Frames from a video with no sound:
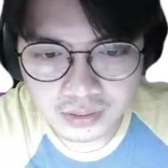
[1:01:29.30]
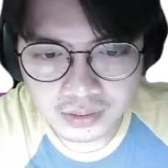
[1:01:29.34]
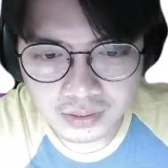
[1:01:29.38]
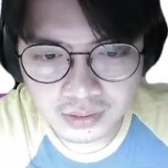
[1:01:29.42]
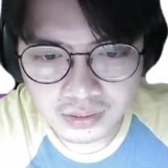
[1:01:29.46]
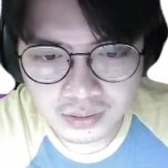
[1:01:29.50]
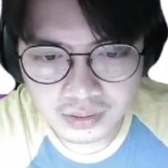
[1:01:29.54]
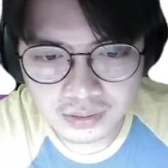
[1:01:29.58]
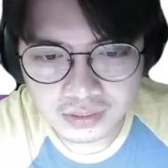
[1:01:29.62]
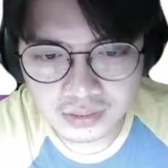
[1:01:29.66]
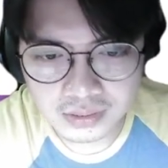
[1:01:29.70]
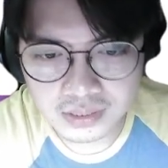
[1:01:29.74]

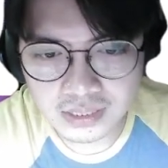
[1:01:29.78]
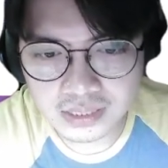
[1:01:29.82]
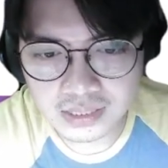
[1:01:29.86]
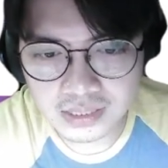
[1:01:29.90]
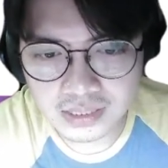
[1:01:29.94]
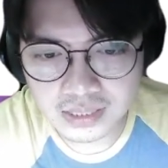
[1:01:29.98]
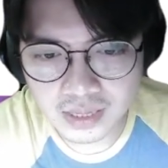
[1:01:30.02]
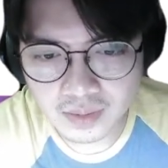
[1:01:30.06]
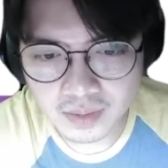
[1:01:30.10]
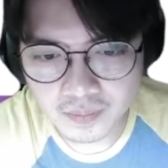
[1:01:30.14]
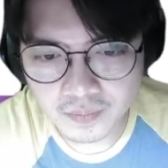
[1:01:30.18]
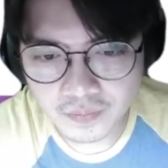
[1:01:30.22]

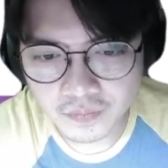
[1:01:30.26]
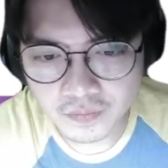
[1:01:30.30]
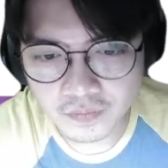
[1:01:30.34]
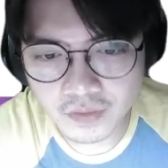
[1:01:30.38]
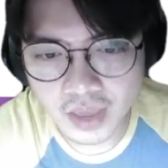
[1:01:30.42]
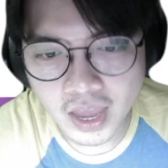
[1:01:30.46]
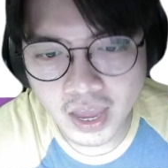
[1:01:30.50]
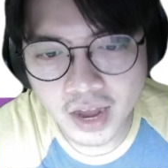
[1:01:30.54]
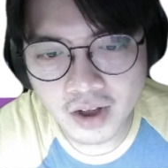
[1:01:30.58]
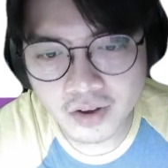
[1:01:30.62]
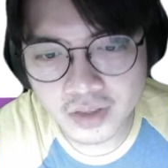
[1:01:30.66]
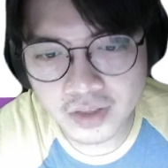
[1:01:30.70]
system.
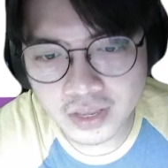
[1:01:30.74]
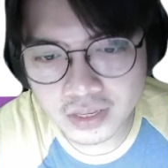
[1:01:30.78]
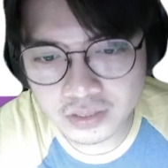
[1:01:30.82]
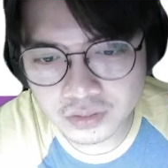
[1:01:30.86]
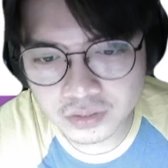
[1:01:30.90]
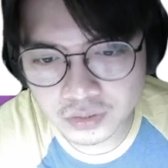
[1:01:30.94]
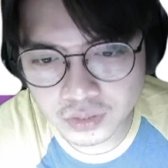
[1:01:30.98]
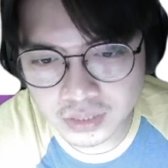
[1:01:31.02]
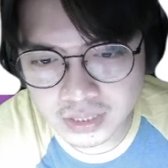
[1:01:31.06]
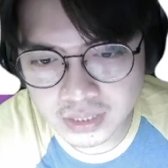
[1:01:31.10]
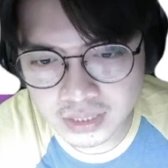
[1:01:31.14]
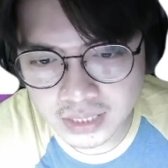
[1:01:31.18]
Very
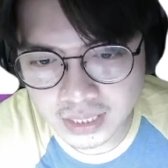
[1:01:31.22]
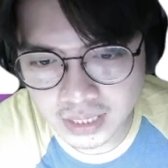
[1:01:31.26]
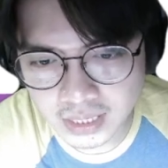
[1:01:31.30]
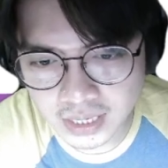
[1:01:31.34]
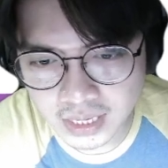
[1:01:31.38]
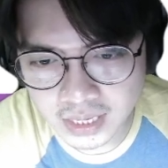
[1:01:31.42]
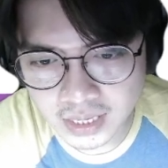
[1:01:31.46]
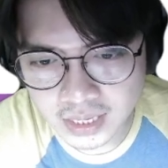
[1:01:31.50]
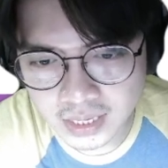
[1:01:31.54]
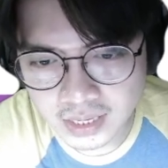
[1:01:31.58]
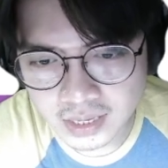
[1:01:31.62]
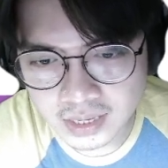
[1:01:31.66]
interestingly,
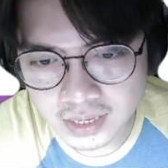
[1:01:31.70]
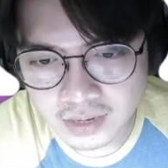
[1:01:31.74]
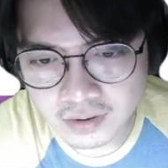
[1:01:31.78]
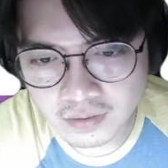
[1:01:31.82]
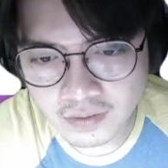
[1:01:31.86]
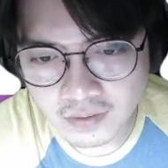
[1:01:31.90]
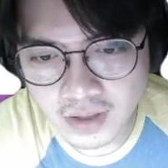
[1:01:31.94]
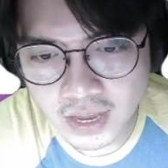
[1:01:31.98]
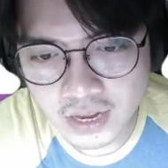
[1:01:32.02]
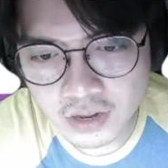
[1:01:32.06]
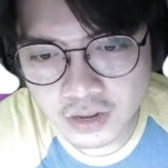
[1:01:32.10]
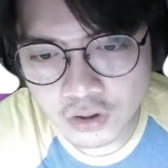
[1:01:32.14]

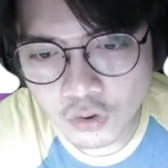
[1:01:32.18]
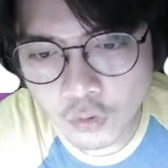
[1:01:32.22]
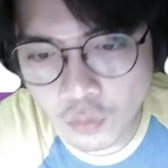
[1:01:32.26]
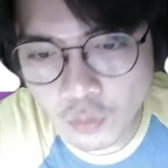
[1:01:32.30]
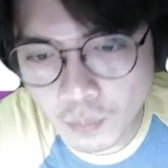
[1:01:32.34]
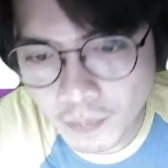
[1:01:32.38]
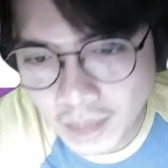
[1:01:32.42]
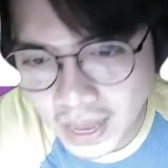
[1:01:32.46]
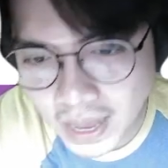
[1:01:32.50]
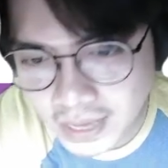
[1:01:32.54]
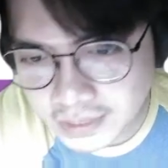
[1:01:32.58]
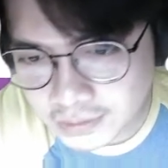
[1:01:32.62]
right? No
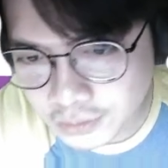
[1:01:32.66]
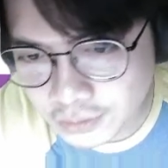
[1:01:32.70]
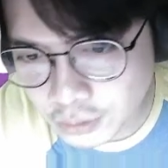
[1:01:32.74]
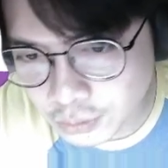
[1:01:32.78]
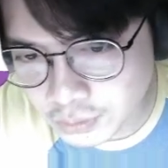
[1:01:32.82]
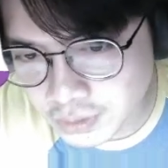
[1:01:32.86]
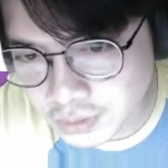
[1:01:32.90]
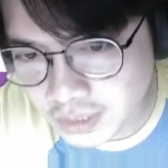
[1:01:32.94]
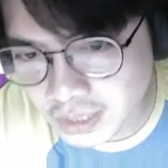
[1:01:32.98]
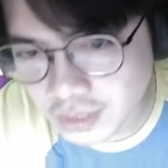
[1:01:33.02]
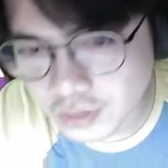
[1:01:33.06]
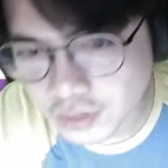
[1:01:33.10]
mass
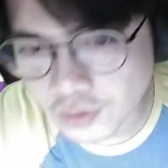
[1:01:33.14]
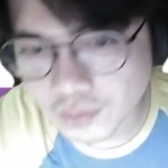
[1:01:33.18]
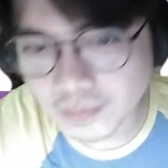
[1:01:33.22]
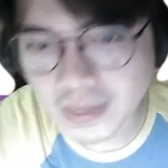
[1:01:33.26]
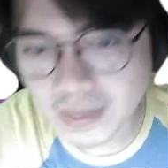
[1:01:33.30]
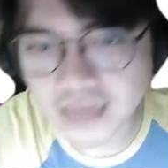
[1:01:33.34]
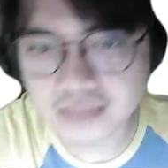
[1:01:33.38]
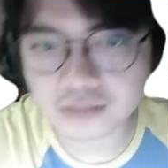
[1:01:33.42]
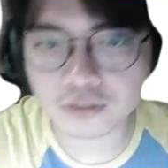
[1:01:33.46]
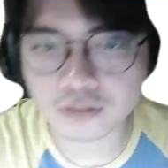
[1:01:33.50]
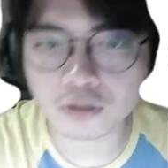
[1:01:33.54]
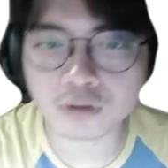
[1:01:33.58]
goes in, no
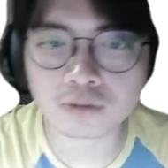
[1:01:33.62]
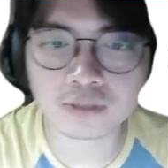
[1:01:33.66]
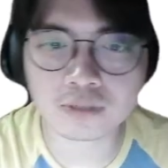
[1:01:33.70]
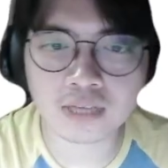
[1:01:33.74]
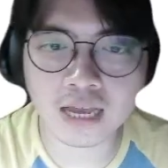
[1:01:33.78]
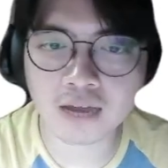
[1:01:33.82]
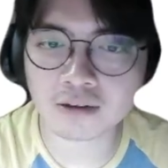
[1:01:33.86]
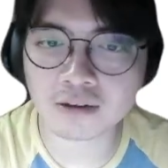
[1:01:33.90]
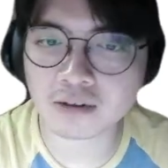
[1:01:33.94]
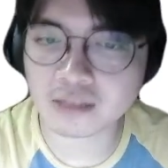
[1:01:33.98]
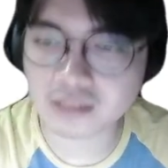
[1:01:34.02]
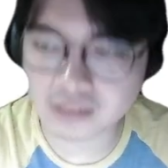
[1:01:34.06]
mass goes
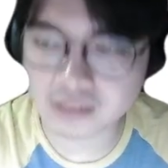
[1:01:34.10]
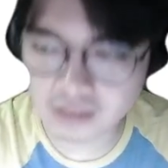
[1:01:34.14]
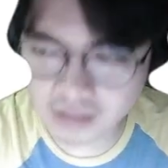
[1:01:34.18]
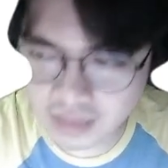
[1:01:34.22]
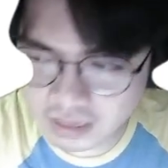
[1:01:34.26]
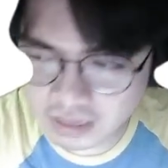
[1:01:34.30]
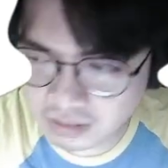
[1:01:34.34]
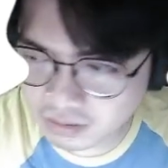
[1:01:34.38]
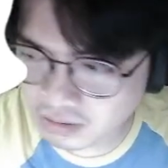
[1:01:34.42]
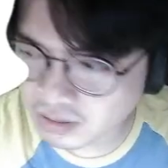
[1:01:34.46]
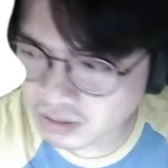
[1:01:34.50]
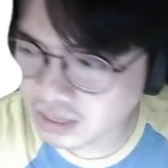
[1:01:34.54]
out. It's
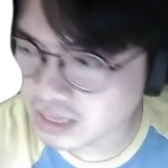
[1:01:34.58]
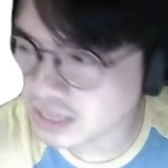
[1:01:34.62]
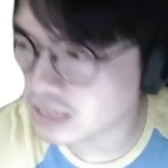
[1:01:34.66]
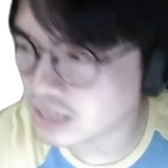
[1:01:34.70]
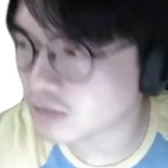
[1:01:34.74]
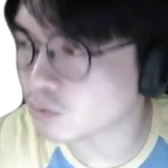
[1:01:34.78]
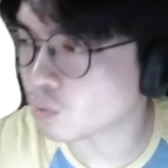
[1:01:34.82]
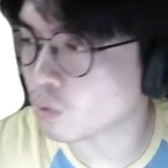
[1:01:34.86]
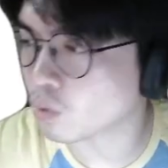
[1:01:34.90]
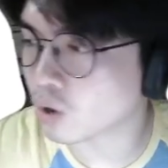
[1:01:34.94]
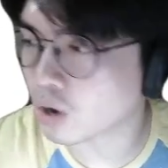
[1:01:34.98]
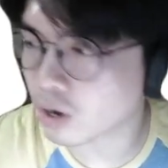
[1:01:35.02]
literally
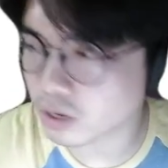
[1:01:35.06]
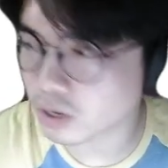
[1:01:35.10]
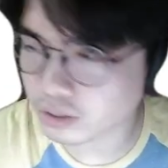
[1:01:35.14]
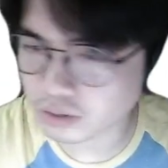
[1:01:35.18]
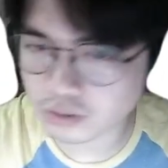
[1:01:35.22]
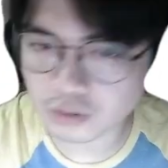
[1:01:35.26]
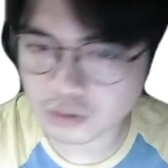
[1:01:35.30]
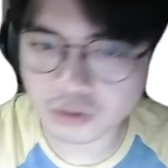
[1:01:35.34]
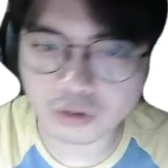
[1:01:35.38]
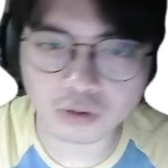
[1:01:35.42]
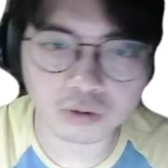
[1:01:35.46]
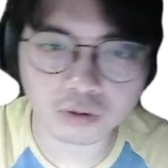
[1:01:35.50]

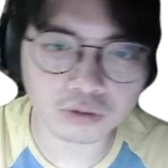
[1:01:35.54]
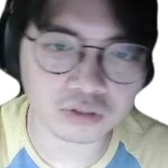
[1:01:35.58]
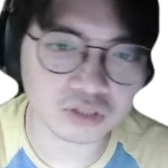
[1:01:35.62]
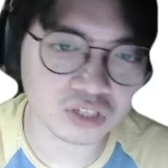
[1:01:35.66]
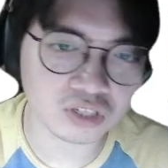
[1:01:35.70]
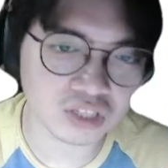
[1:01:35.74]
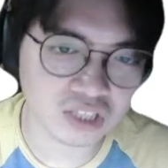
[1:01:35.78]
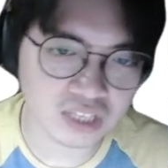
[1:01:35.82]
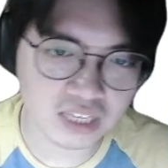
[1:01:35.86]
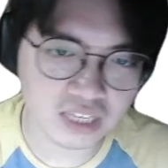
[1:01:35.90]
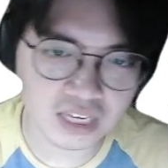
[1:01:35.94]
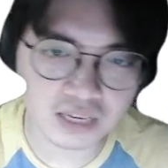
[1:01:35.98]
water or
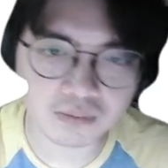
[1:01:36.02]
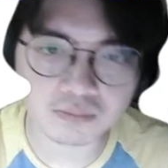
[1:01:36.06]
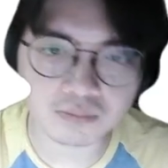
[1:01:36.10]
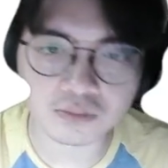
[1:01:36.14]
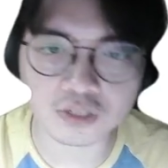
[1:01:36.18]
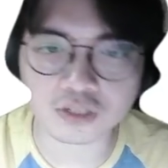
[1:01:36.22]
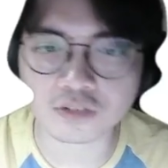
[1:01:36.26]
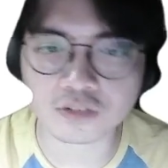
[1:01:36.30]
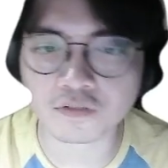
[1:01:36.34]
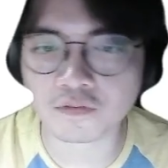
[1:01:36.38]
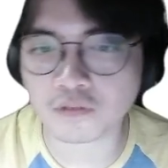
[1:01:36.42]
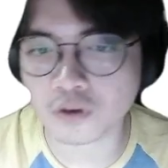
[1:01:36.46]
steam
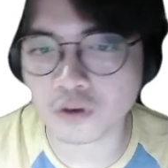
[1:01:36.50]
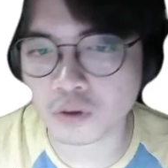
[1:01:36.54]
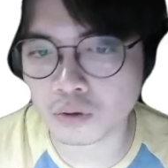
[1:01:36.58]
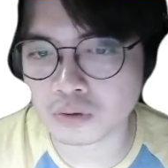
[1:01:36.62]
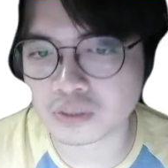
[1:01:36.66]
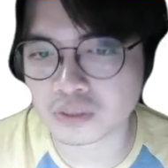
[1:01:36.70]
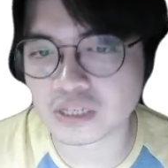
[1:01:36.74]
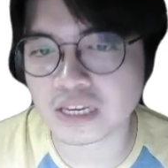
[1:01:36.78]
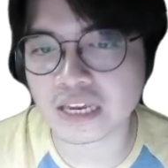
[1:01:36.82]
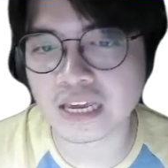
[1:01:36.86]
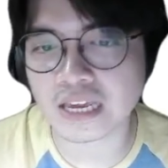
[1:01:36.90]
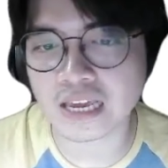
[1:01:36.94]
just
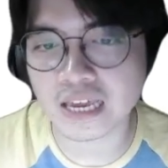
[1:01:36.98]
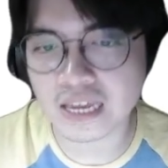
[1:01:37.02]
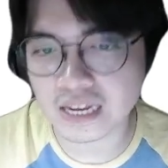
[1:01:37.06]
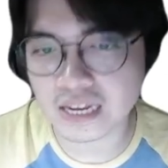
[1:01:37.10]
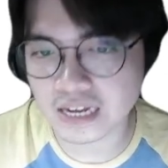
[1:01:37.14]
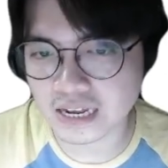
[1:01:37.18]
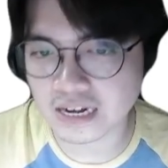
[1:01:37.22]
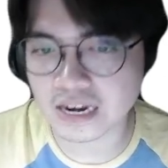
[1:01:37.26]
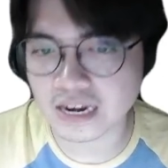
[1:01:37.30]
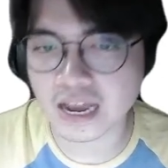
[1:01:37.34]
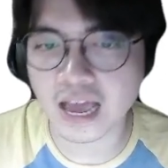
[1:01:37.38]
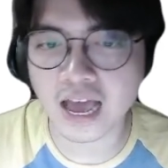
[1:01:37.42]
flows in
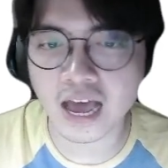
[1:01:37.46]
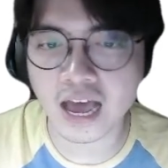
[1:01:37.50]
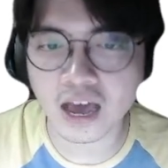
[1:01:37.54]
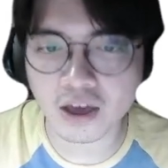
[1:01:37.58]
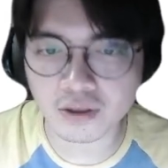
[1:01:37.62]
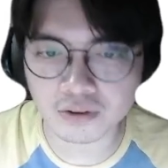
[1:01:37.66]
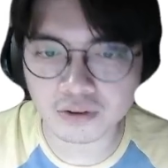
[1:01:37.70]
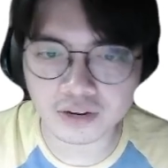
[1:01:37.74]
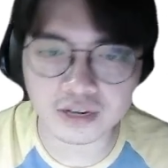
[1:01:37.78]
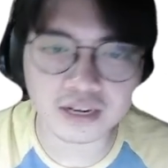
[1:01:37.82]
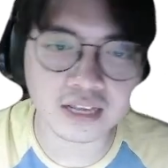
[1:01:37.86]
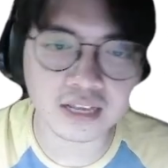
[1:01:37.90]
and
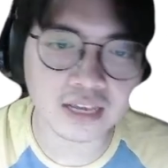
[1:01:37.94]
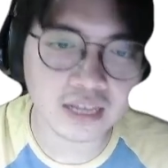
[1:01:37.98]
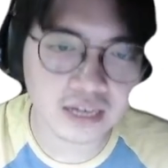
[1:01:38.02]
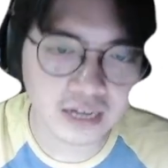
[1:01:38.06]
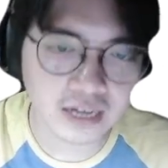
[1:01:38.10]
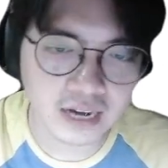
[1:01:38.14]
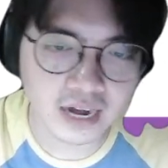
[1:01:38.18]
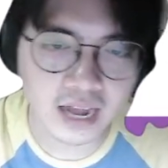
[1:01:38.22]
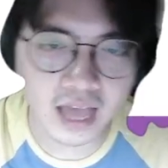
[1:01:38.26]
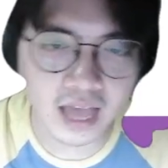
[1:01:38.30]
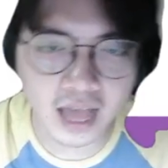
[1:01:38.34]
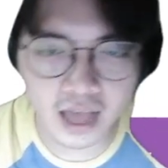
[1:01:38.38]
out and in
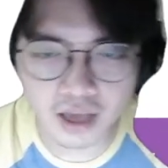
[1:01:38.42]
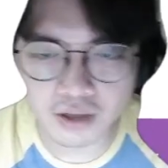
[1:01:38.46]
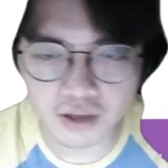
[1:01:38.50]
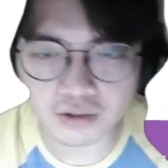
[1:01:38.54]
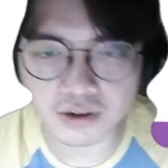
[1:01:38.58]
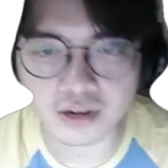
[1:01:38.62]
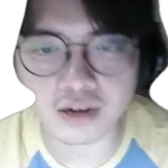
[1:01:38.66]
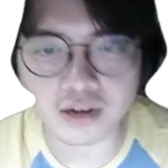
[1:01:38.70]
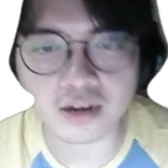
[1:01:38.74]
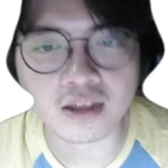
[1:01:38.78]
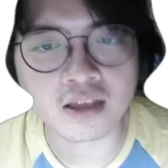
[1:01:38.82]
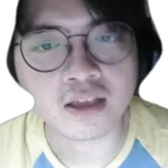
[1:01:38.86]
and out
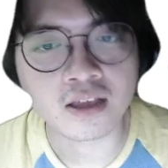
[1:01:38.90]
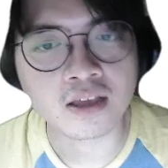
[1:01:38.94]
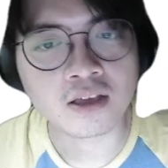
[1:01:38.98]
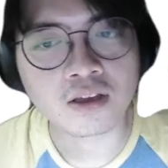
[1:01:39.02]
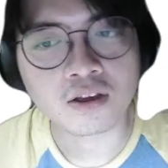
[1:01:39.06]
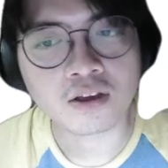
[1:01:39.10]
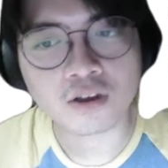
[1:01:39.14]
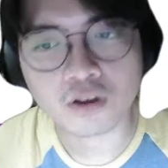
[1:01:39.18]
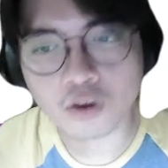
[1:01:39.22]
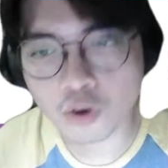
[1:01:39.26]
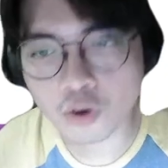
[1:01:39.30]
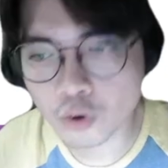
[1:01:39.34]
and
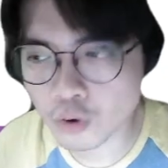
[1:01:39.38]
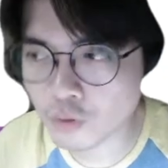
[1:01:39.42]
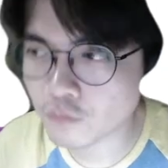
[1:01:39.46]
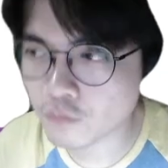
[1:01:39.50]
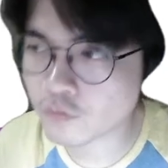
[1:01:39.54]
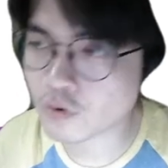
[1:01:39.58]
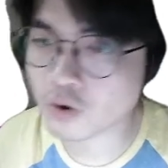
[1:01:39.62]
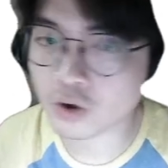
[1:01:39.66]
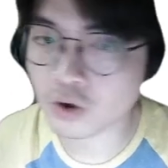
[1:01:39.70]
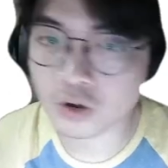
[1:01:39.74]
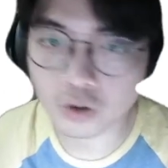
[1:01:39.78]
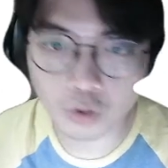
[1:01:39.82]

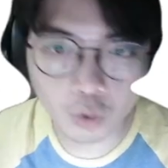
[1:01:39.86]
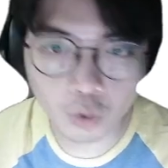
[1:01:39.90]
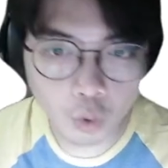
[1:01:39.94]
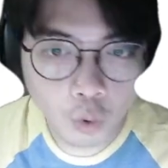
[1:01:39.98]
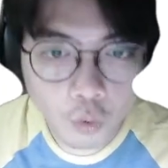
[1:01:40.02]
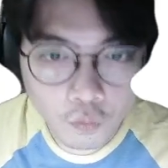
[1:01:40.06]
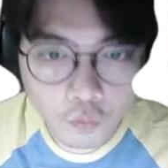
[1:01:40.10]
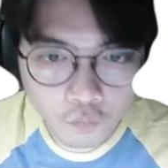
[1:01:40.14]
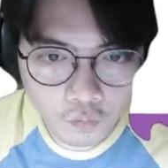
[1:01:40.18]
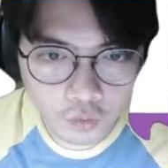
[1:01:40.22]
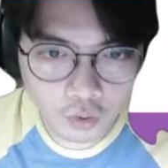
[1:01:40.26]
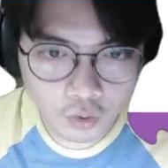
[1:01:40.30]

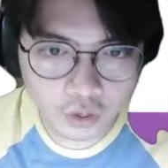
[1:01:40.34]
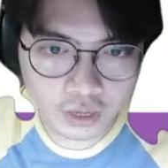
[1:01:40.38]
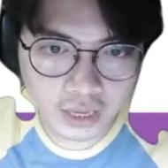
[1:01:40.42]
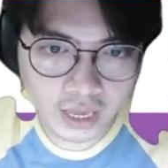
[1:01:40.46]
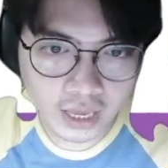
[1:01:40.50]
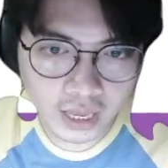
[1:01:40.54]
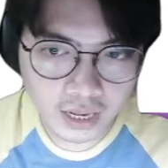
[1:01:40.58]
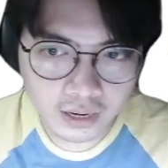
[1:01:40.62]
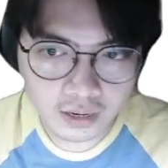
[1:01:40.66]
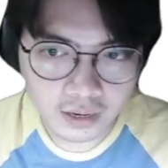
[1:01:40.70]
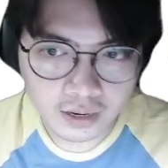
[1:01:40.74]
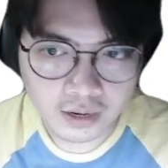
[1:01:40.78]
over
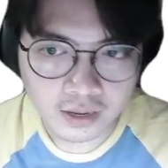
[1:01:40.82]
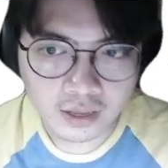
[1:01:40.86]
again.